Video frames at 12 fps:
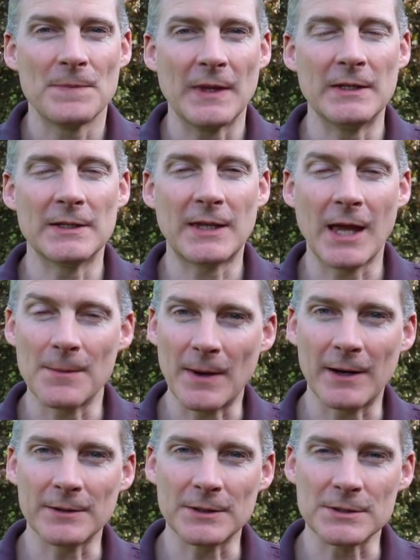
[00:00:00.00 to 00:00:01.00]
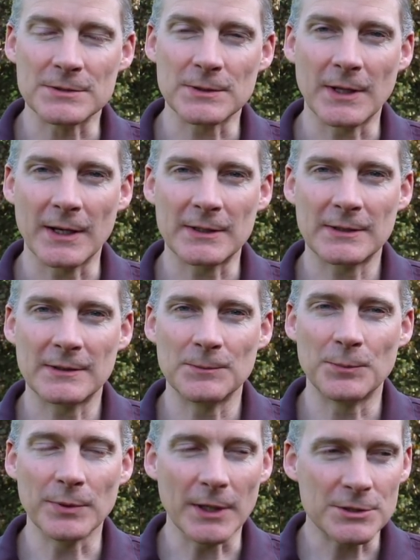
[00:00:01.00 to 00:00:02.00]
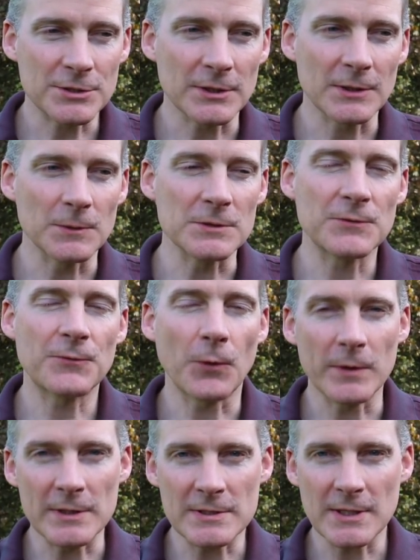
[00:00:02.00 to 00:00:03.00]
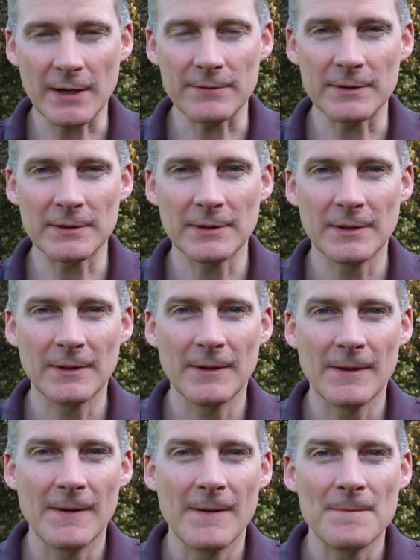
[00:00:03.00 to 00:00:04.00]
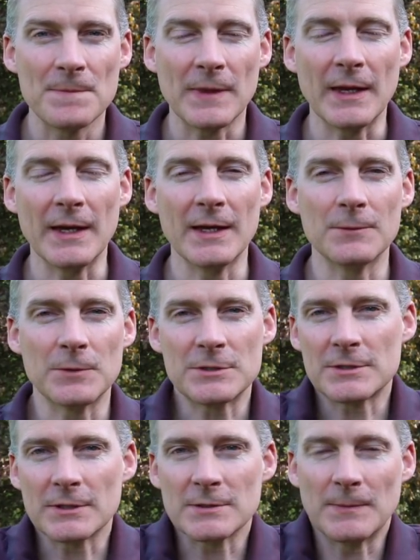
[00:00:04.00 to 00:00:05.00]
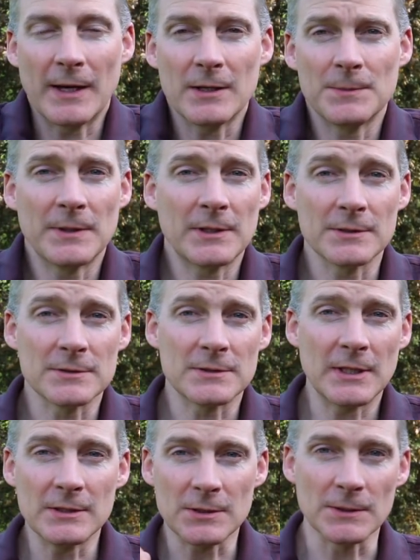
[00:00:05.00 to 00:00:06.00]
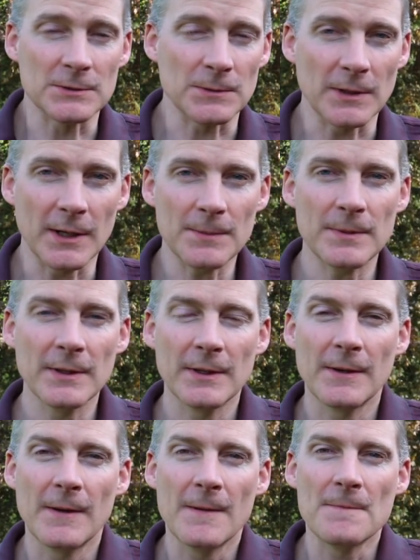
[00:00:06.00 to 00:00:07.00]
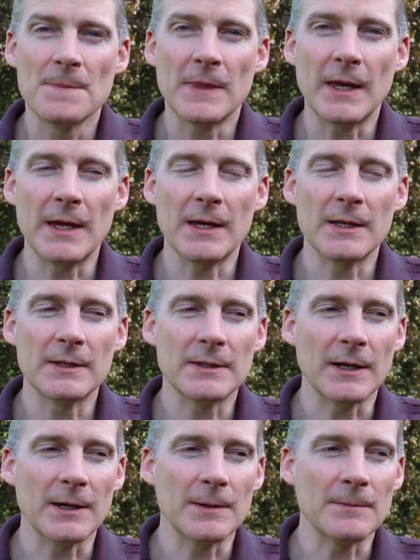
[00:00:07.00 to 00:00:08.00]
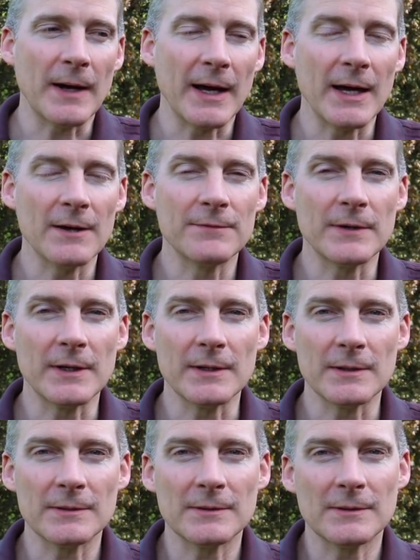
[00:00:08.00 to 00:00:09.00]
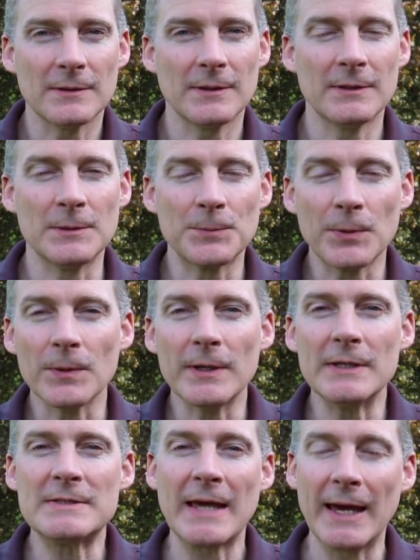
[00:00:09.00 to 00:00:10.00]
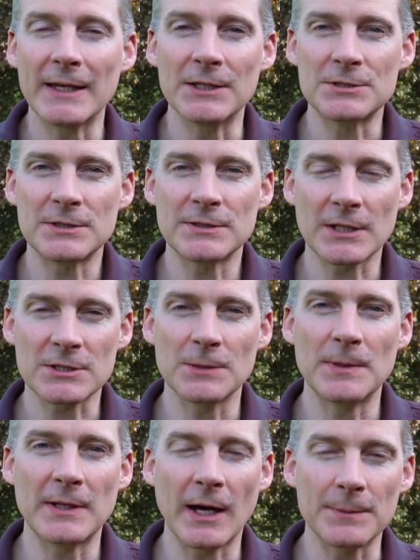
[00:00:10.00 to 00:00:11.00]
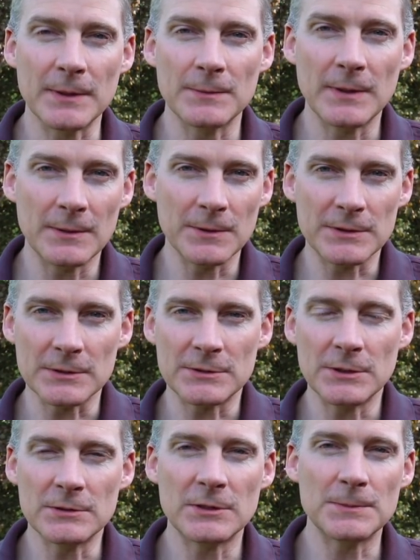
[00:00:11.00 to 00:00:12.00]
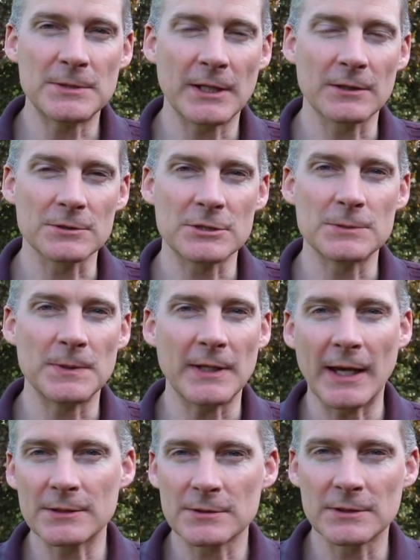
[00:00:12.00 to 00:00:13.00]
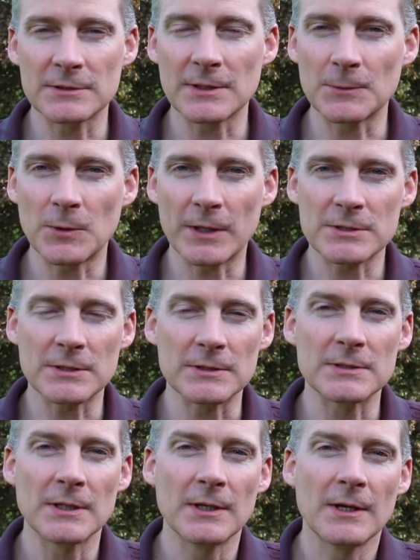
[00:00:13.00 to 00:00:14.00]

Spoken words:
and he came out and his blood sugar was 47, and which doesn't matter because his ketones were up. And I have an employee, Taggy. She's actually been helping me with this YouTube channel. She's been answering some questions